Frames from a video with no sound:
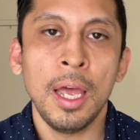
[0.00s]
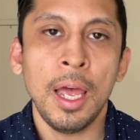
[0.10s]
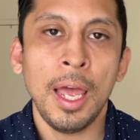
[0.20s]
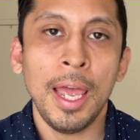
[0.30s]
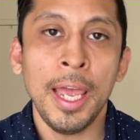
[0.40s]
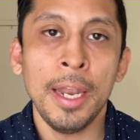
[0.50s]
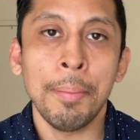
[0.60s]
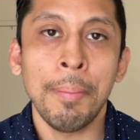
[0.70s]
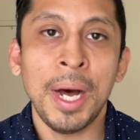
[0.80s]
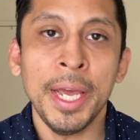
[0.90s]
and
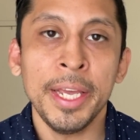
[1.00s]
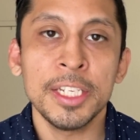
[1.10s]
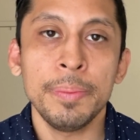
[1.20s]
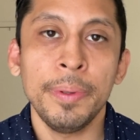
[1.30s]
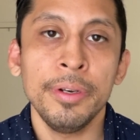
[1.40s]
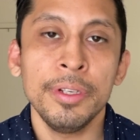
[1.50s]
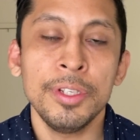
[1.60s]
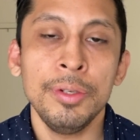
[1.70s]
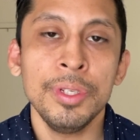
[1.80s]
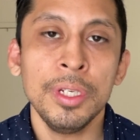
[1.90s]
my experience
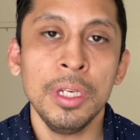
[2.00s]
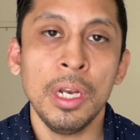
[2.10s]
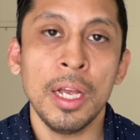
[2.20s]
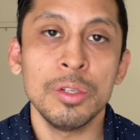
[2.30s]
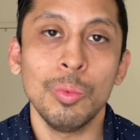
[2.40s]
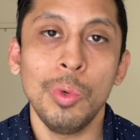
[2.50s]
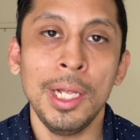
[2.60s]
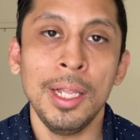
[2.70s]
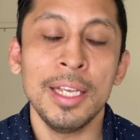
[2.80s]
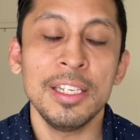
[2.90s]
using it, as well
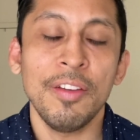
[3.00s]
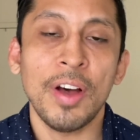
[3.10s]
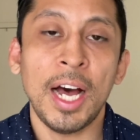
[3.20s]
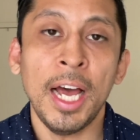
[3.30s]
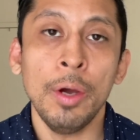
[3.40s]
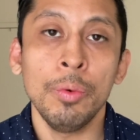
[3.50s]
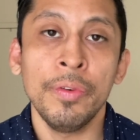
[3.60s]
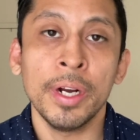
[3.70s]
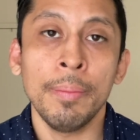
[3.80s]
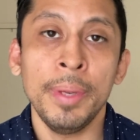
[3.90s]
as if I would
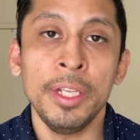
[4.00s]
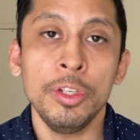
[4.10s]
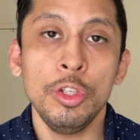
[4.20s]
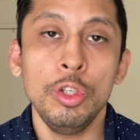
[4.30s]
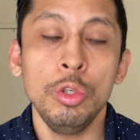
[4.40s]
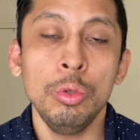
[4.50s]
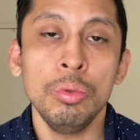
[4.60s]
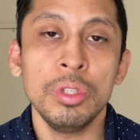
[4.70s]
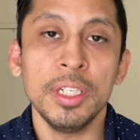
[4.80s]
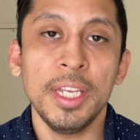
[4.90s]
recommend you
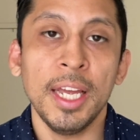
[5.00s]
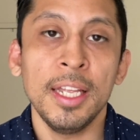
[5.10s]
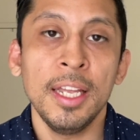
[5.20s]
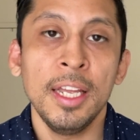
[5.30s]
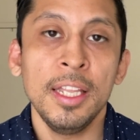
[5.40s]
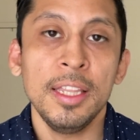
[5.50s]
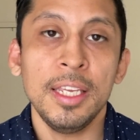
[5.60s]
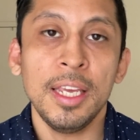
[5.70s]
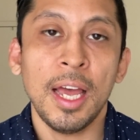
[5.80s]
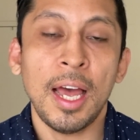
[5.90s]
to get the
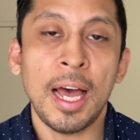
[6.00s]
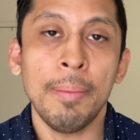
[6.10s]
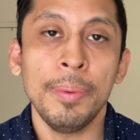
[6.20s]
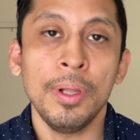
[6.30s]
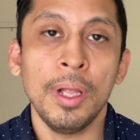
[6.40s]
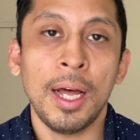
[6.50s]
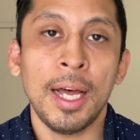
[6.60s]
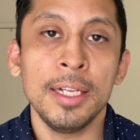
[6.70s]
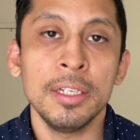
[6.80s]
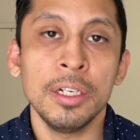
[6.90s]
Apple
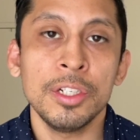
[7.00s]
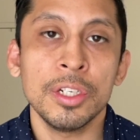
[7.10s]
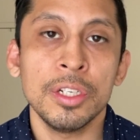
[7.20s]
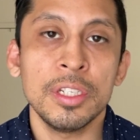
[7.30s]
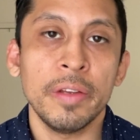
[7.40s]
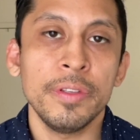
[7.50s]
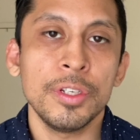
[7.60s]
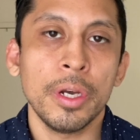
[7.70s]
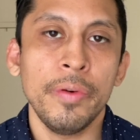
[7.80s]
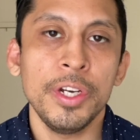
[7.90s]
iTouch 7th
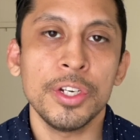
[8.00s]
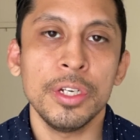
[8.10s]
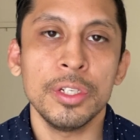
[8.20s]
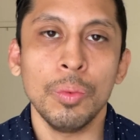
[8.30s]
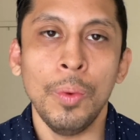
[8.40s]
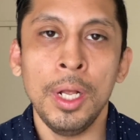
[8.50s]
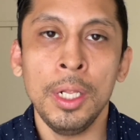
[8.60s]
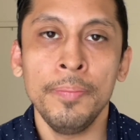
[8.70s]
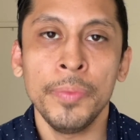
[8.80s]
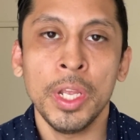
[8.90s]
generation as well.
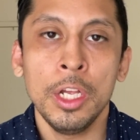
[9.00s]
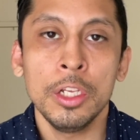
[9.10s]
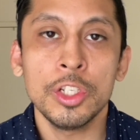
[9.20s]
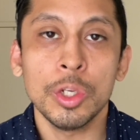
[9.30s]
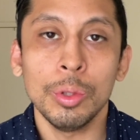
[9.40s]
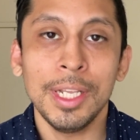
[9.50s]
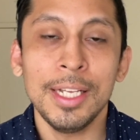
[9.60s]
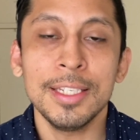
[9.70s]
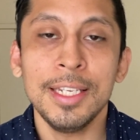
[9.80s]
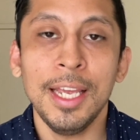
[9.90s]
So let's
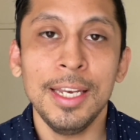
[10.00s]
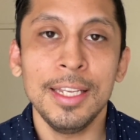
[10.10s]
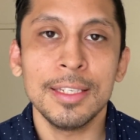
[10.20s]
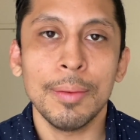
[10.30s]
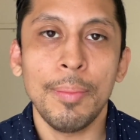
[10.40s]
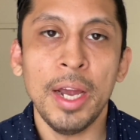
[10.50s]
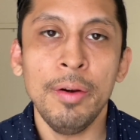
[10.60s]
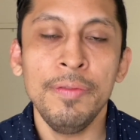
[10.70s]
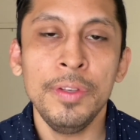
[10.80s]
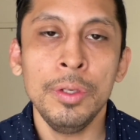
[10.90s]
get into my
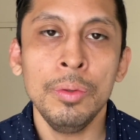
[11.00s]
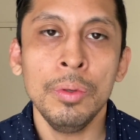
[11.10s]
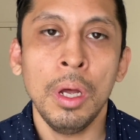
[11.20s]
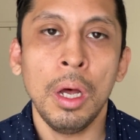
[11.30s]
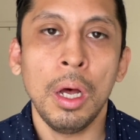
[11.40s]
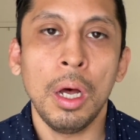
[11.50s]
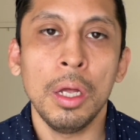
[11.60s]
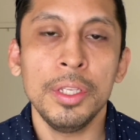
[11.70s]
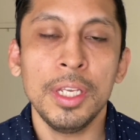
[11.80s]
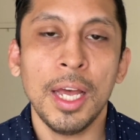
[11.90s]
review on
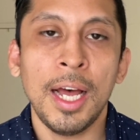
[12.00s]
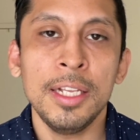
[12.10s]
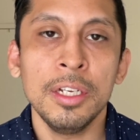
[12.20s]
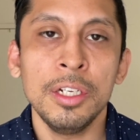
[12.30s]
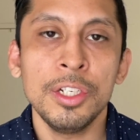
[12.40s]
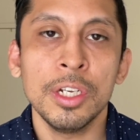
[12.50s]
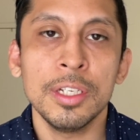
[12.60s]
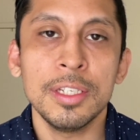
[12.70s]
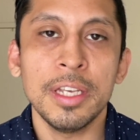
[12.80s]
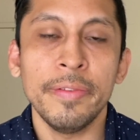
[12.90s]
the iTouch
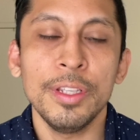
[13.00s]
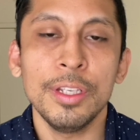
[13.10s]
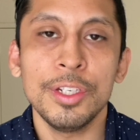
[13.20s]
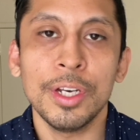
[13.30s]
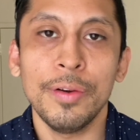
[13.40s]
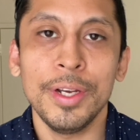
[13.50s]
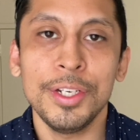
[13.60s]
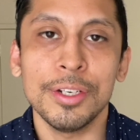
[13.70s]
7th generation.